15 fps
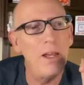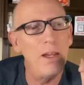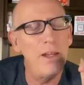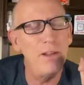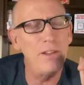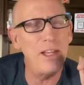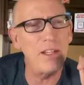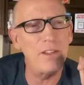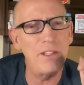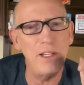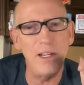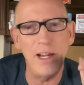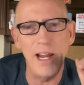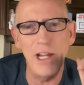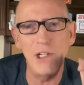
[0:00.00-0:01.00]
that
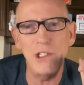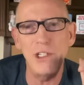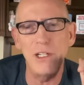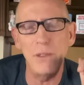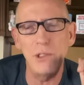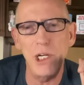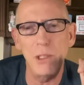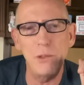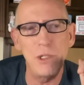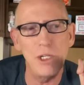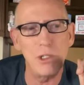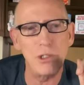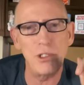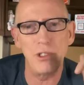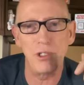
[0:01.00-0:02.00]
the ancient
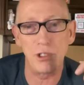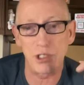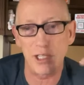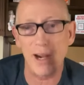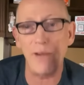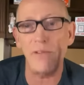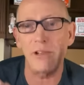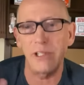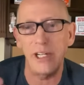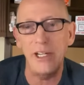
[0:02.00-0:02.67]
Egyptians discovered